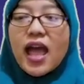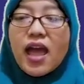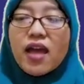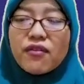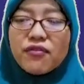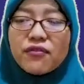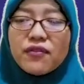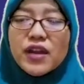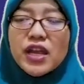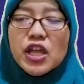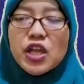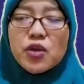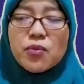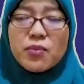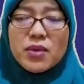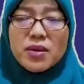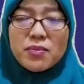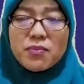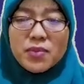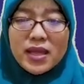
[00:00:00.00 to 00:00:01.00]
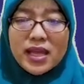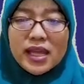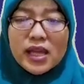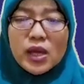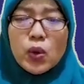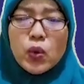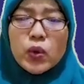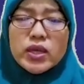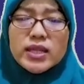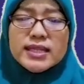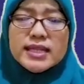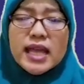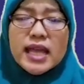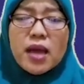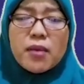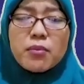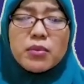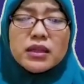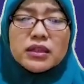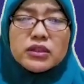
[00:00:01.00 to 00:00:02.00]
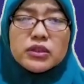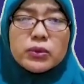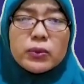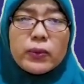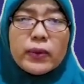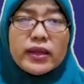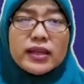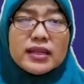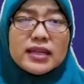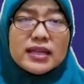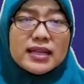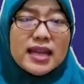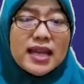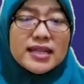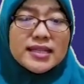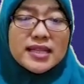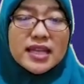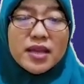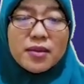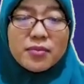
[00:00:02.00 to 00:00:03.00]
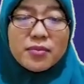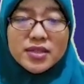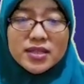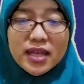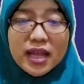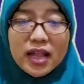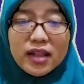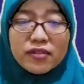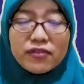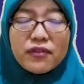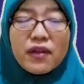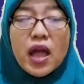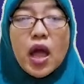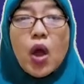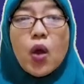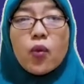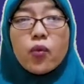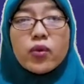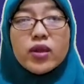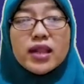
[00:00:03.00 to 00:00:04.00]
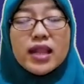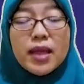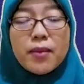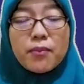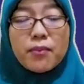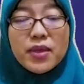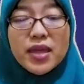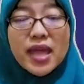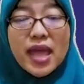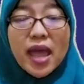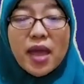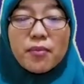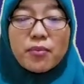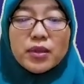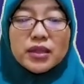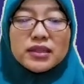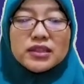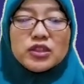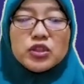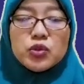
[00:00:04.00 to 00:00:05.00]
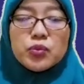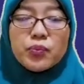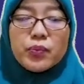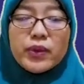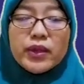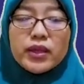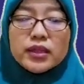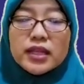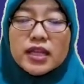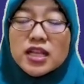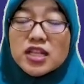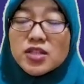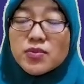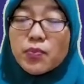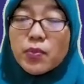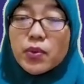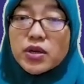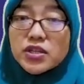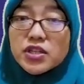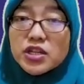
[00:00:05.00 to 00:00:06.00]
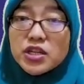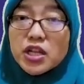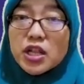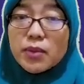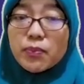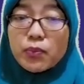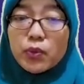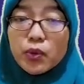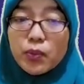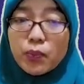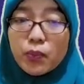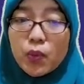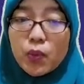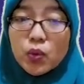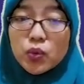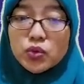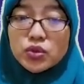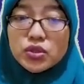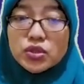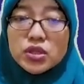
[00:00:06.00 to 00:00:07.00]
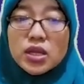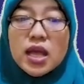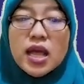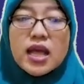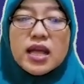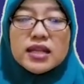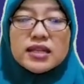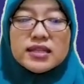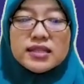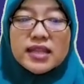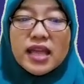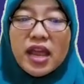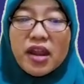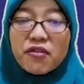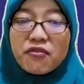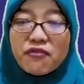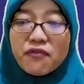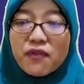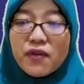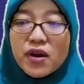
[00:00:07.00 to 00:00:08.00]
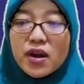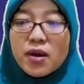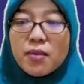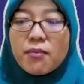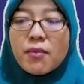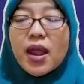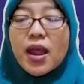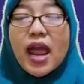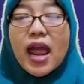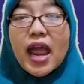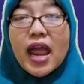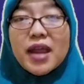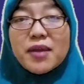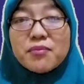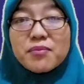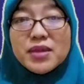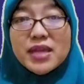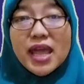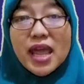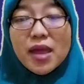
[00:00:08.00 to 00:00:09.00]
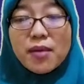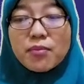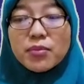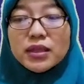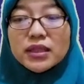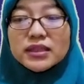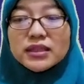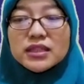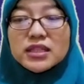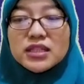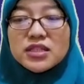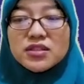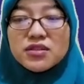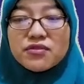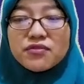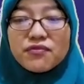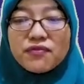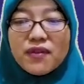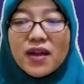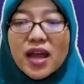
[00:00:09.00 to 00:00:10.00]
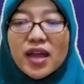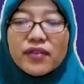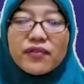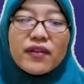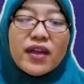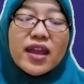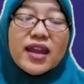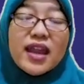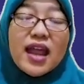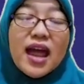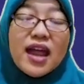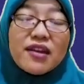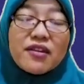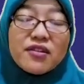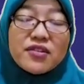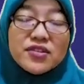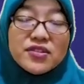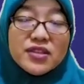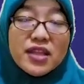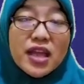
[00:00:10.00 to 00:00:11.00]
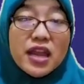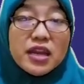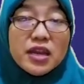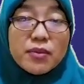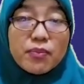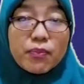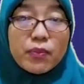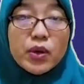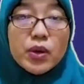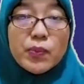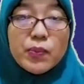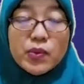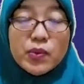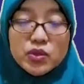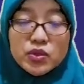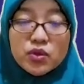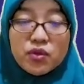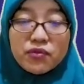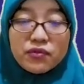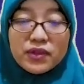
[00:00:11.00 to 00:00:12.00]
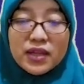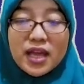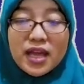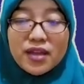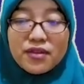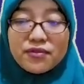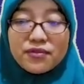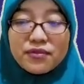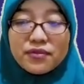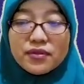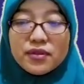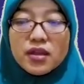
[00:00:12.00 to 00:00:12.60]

Every human being who is able to recognize himself will be able to build his personal purpose, stand firm, and be able to survive and understand the purpose of life.